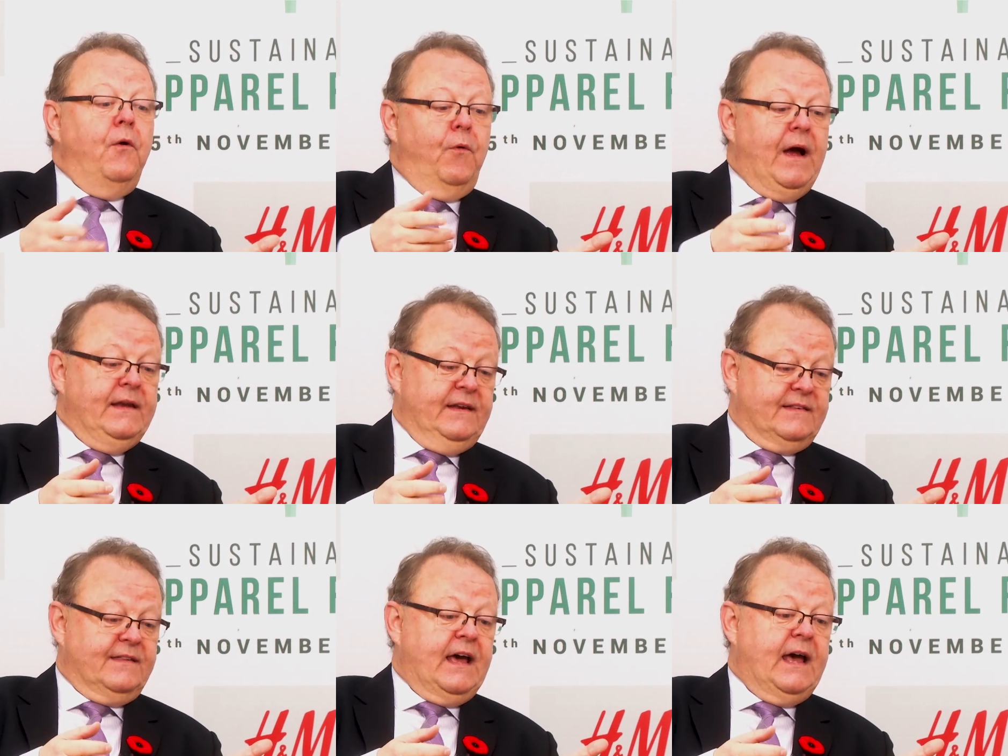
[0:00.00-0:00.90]
One
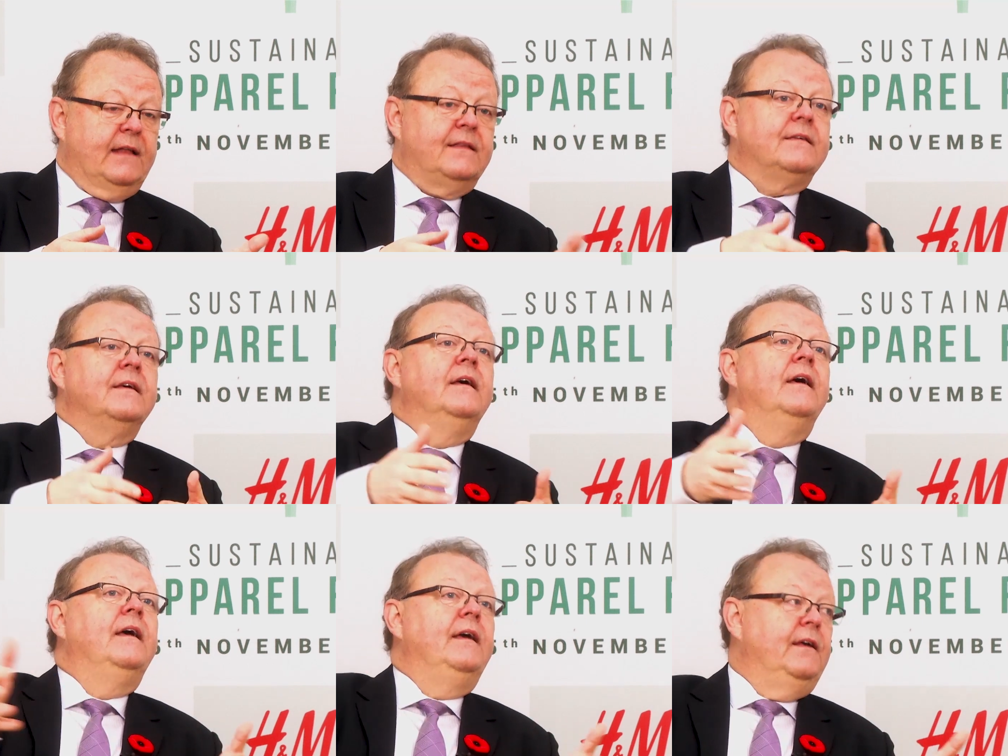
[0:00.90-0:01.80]
is that
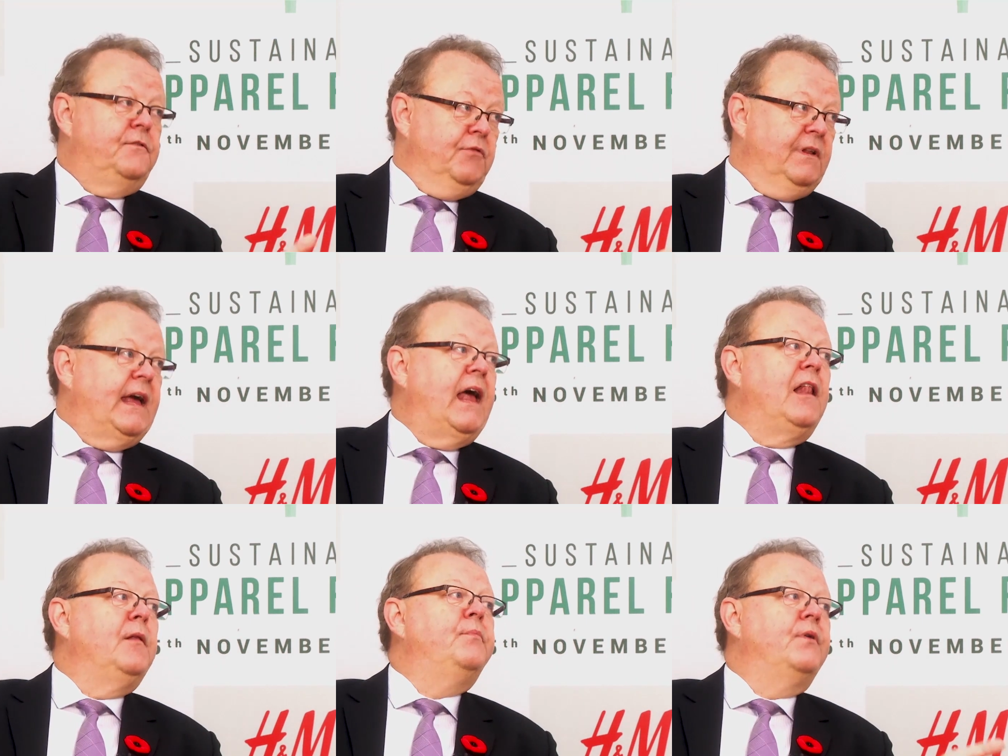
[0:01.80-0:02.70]
it will
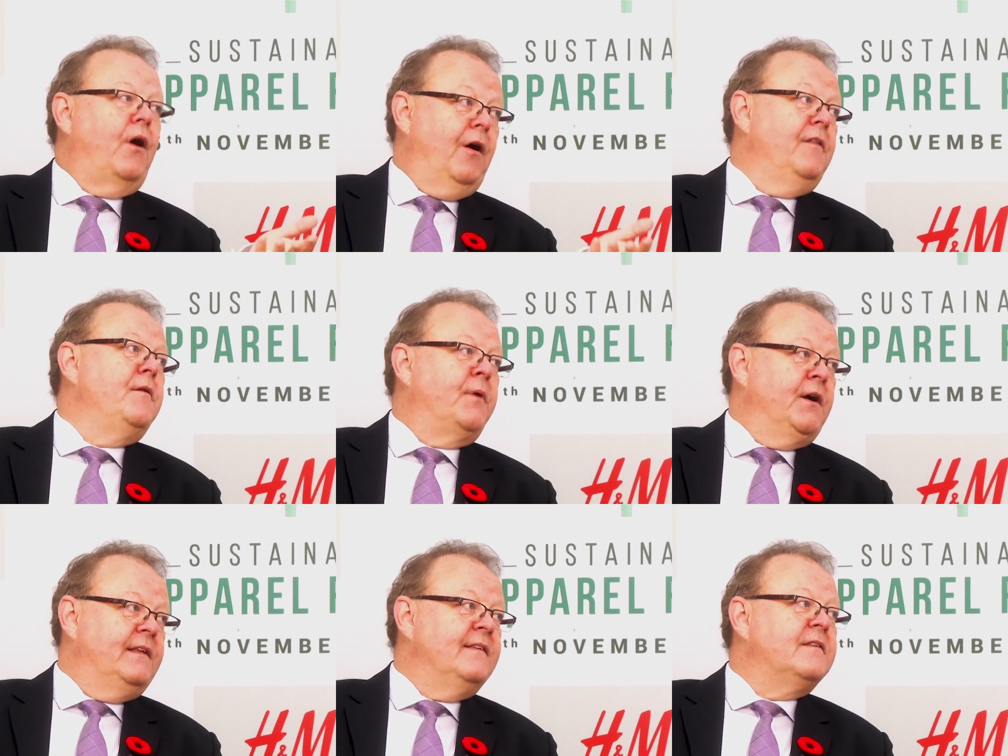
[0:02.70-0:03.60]
help all the
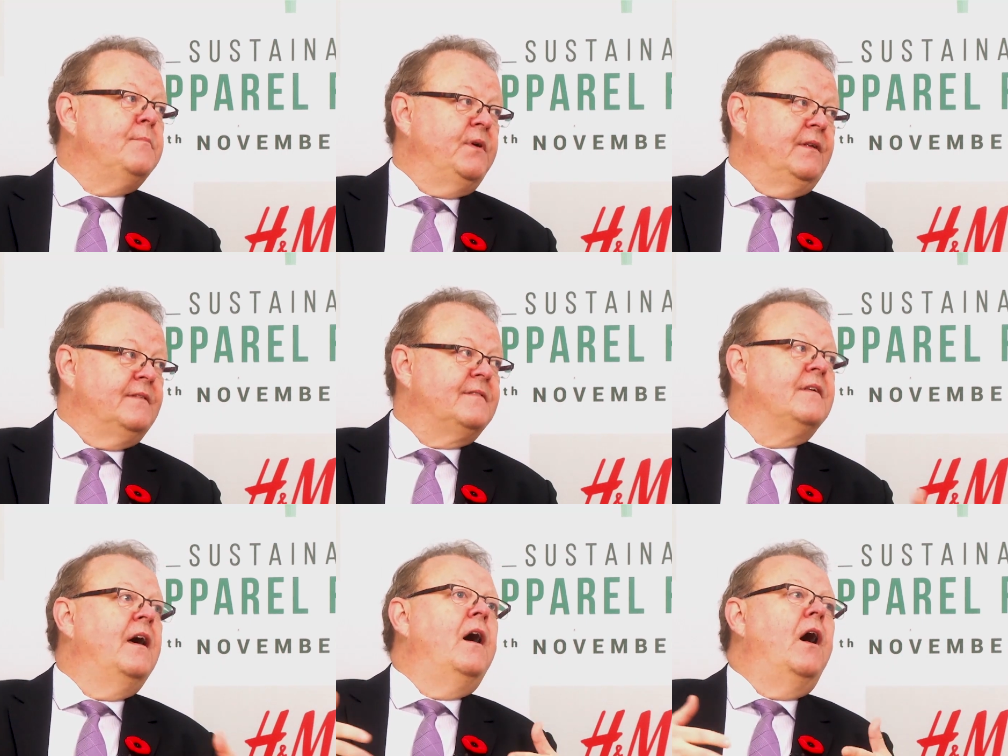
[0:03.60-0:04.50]

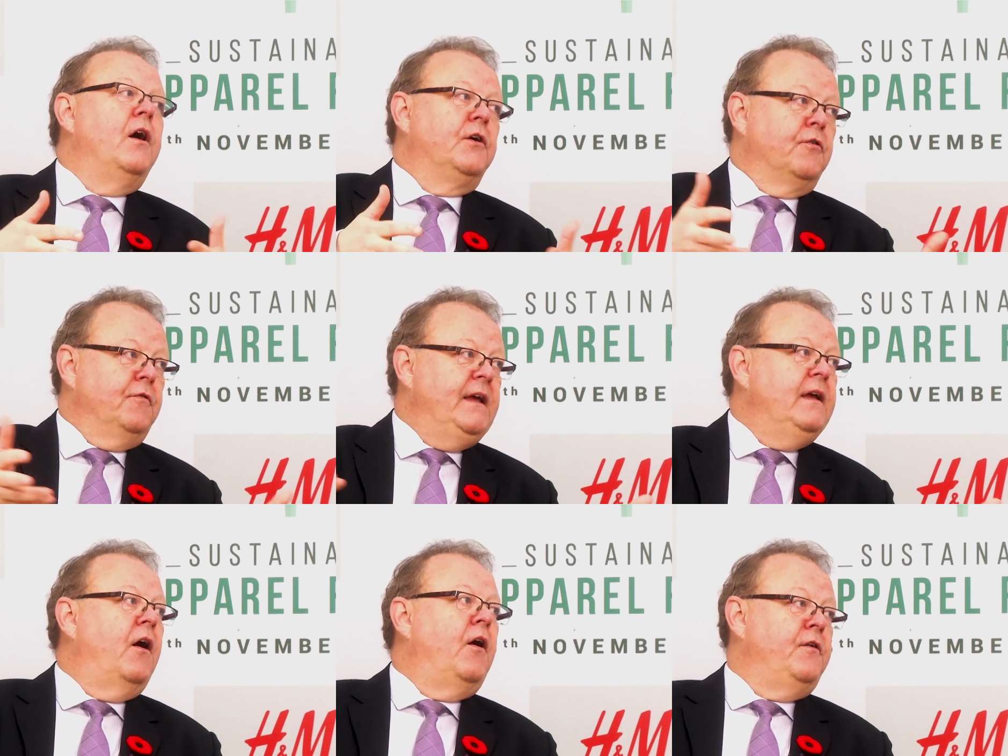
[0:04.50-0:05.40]
participants
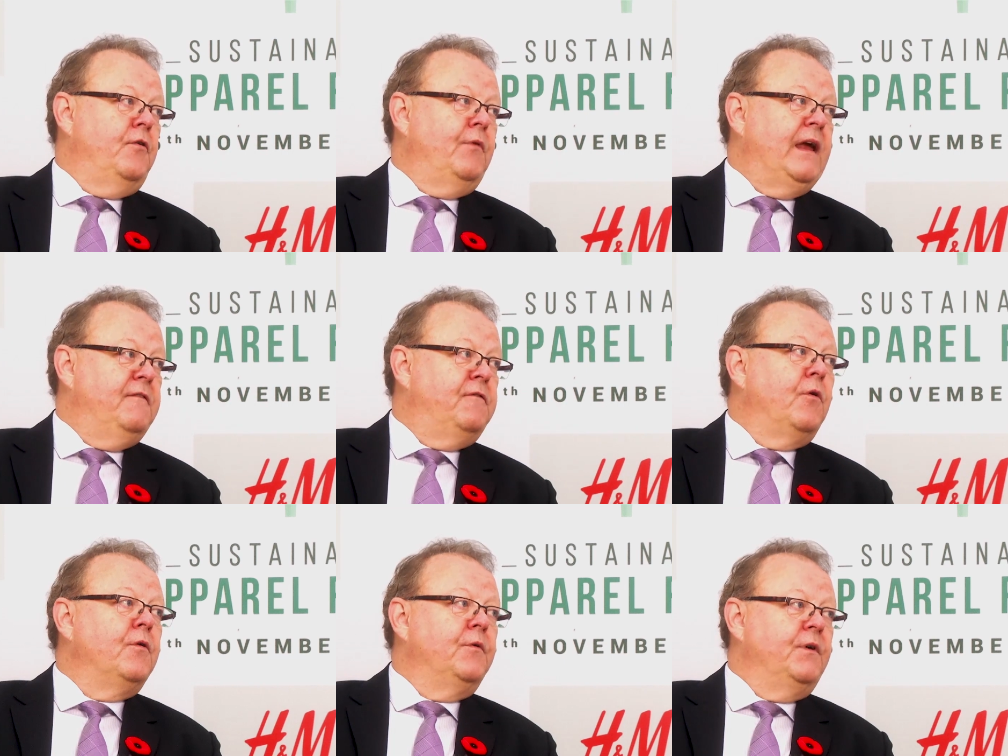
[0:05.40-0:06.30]
agree on a way
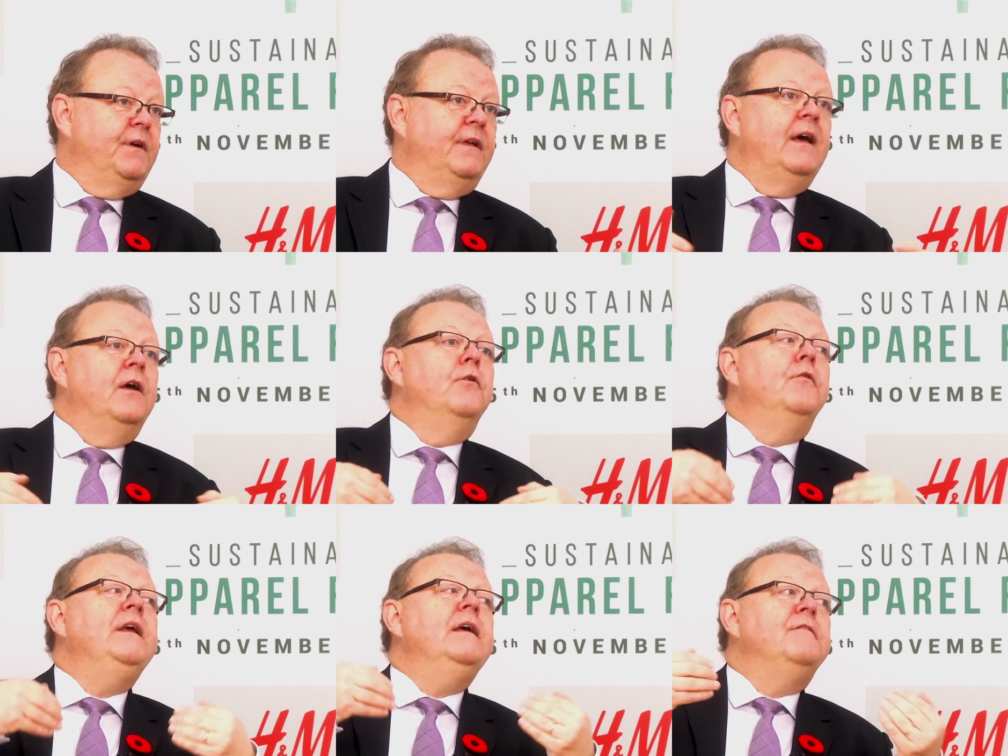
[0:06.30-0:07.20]
forward,
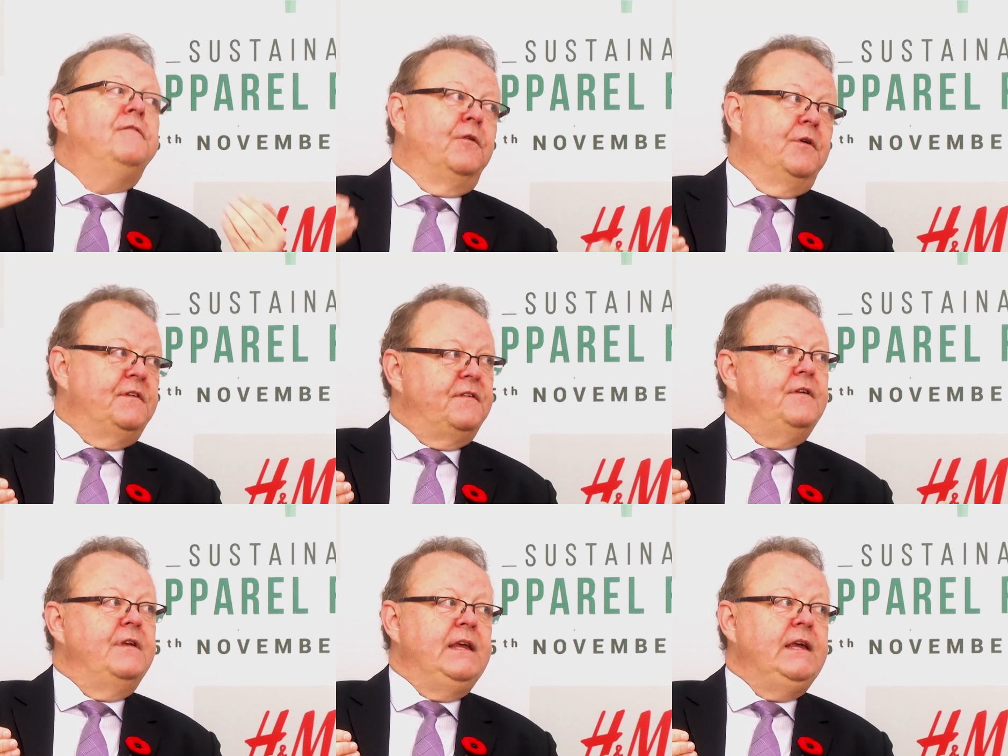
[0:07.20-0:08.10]
reinforce
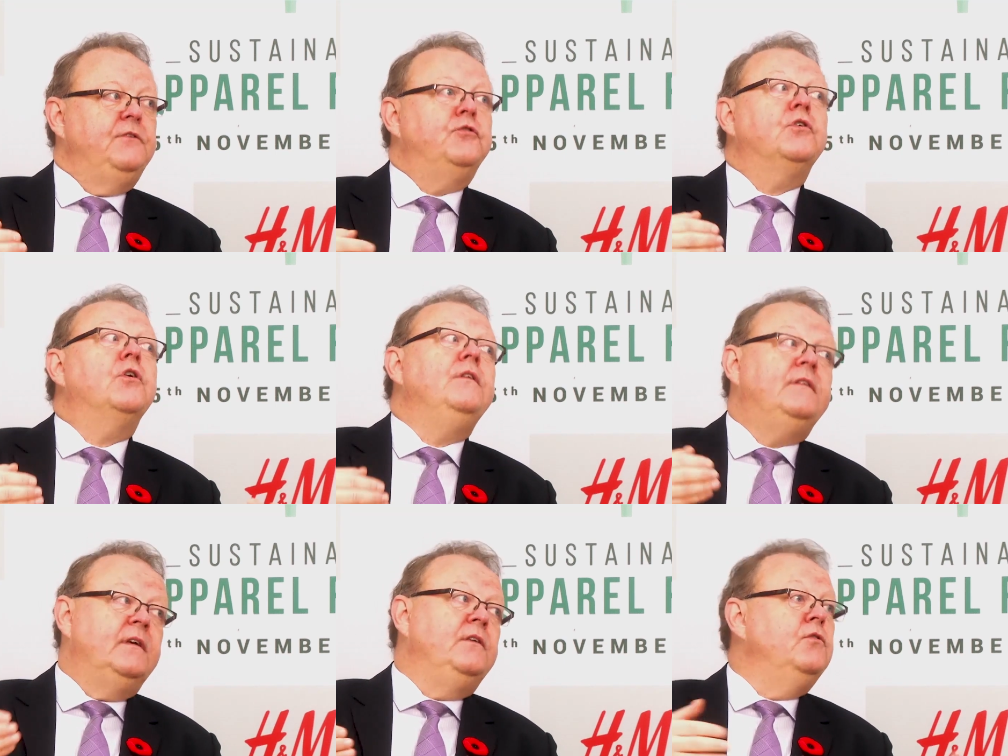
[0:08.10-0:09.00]
the need to
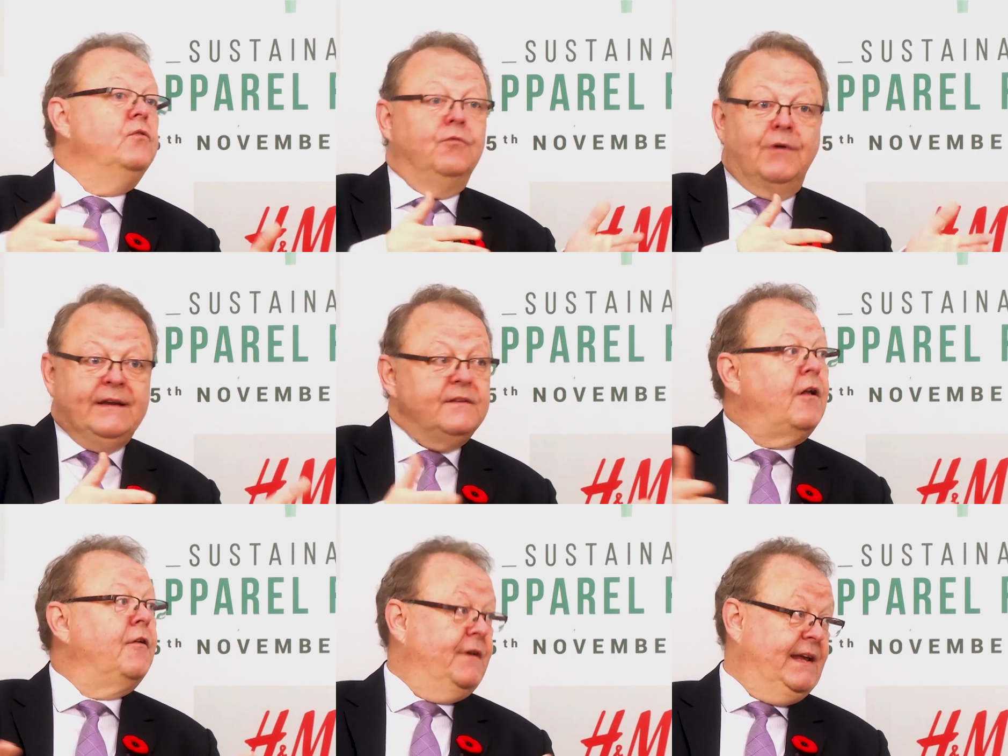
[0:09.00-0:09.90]
continue what is
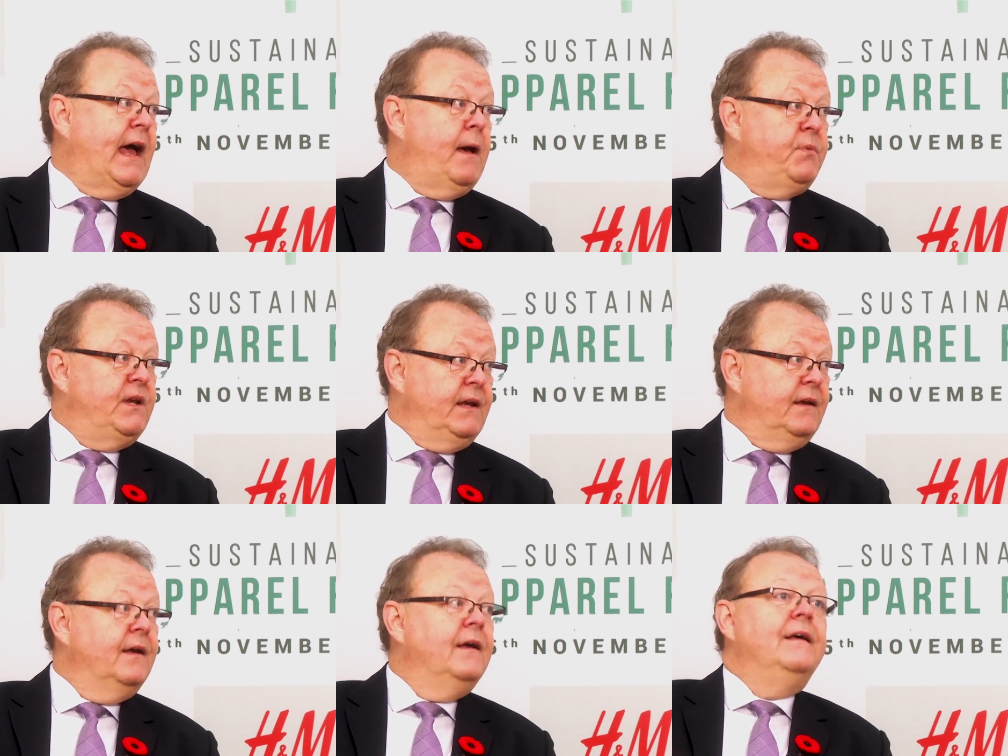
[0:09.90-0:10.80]
already
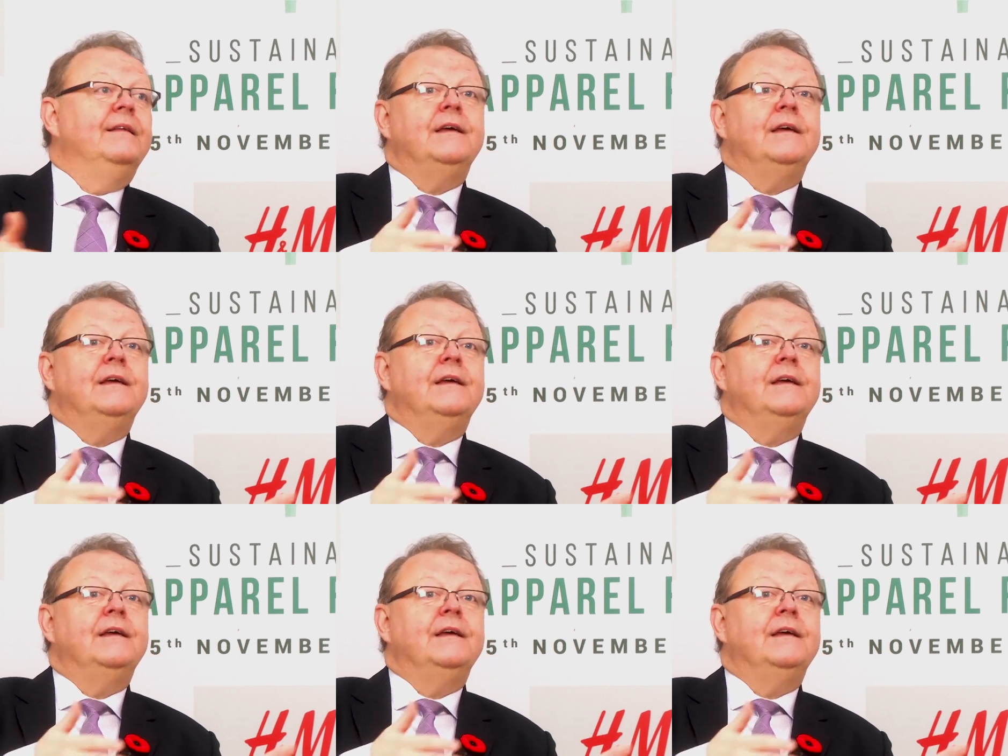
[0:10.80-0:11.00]
happening.